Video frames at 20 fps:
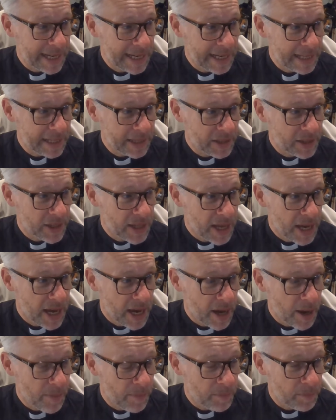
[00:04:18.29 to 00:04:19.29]
in
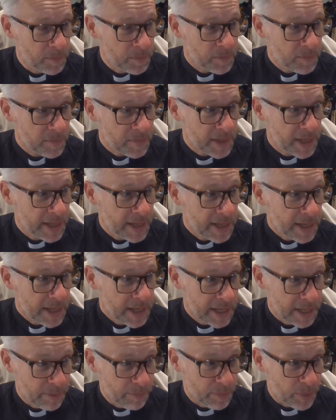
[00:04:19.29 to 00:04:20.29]

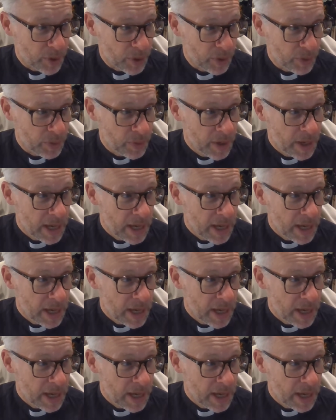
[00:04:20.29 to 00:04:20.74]
Hebrew,